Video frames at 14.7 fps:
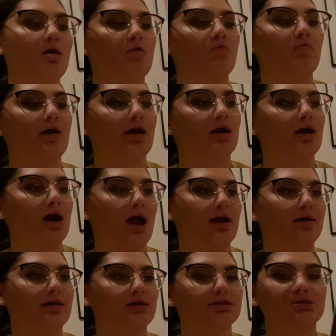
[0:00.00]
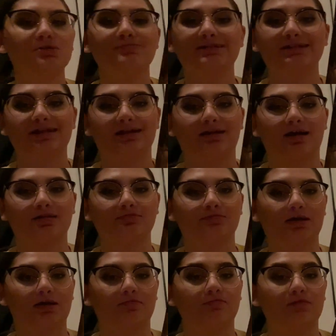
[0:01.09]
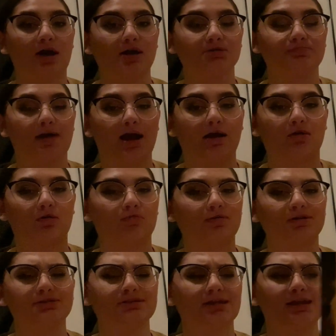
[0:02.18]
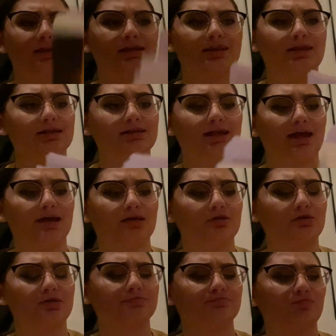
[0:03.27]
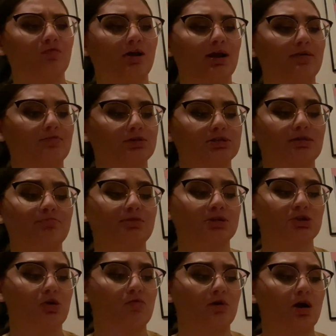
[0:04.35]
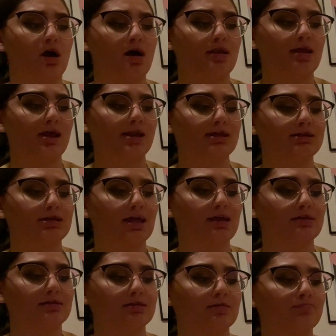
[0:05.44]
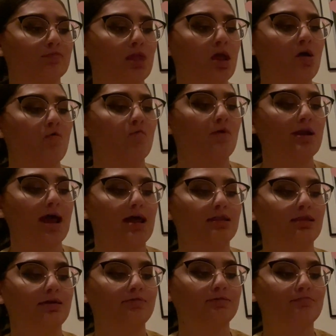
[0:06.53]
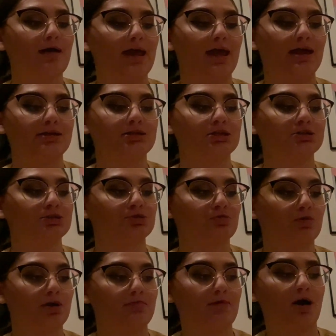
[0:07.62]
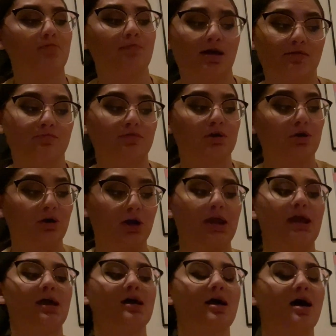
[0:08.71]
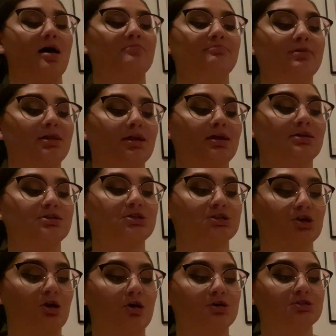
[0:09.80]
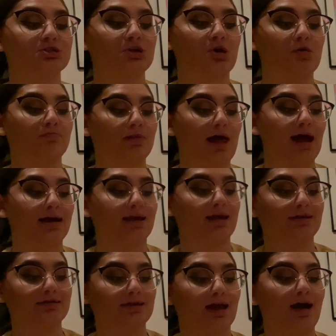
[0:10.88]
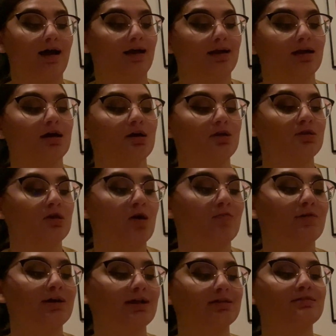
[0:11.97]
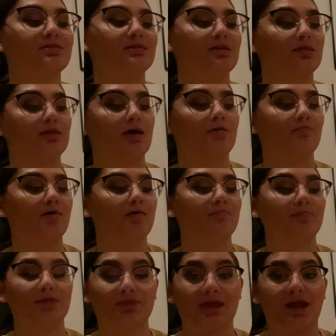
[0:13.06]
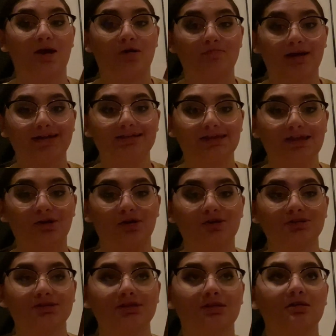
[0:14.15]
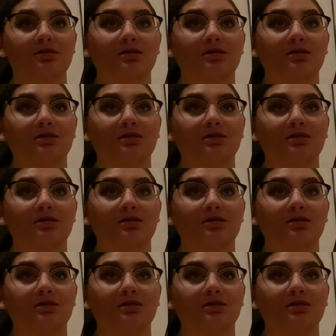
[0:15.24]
where I assume it's like kind of like a flashback, or we're seeing in his head or whatever, something's going on. And it says, "When I lift my head to scream out my fury, a million stars turn black and die. No one can see them, but they are my tears."